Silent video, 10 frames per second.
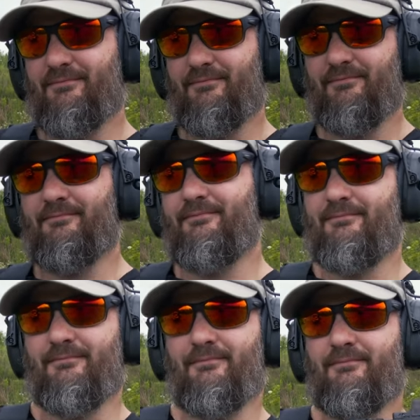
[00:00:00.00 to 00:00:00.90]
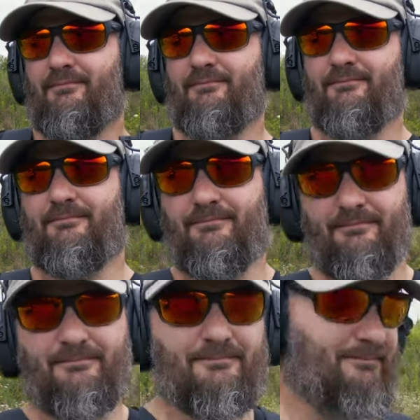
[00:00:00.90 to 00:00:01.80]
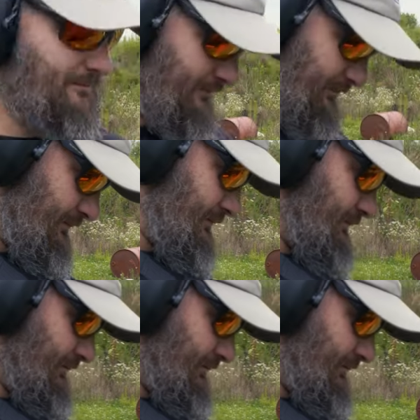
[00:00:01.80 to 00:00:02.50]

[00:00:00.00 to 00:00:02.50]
(no one is talking)